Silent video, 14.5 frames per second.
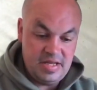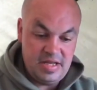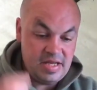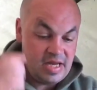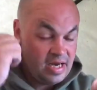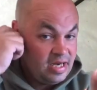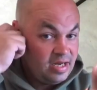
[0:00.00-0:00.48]

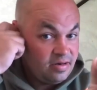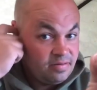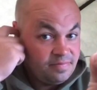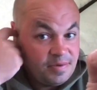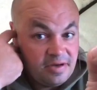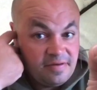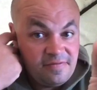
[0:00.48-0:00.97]
that little
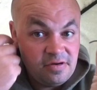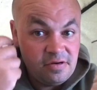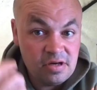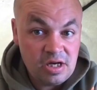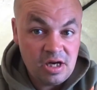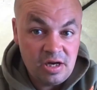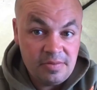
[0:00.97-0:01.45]
bit of
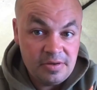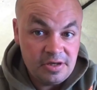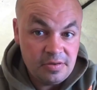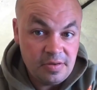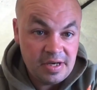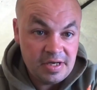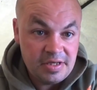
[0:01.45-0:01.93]
fluorocarbon
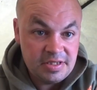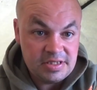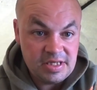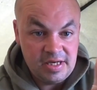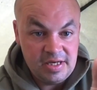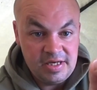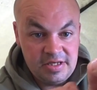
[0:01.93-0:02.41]
you had
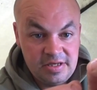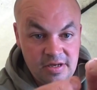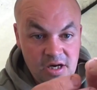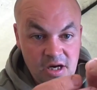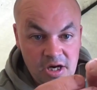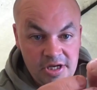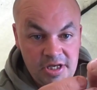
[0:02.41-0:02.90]
in your
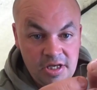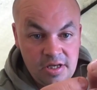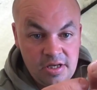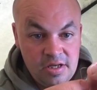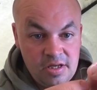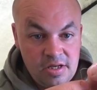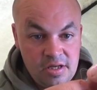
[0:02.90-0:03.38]
eye,
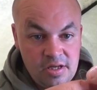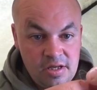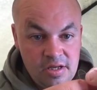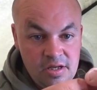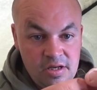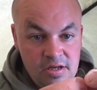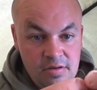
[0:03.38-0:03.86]

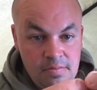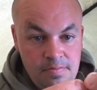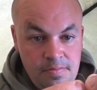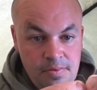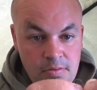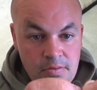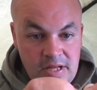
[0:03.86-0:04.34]

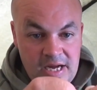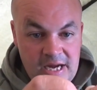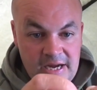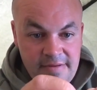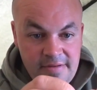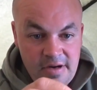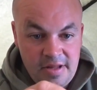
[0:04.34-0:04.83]
pull that
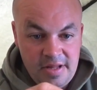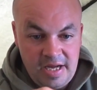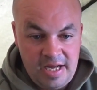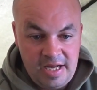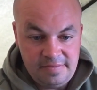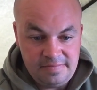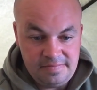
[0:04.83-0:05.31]
out like
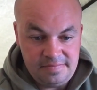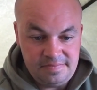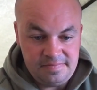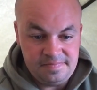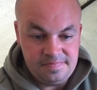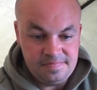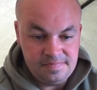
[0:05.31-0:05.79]
that,
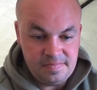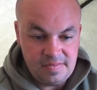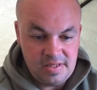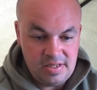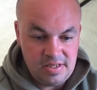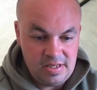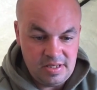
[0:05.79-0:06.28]

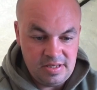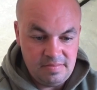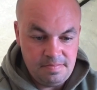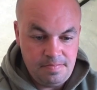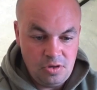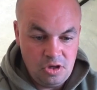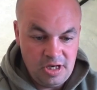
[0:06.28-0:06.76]
and then
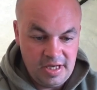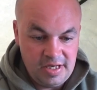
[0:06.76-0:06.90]
pull it,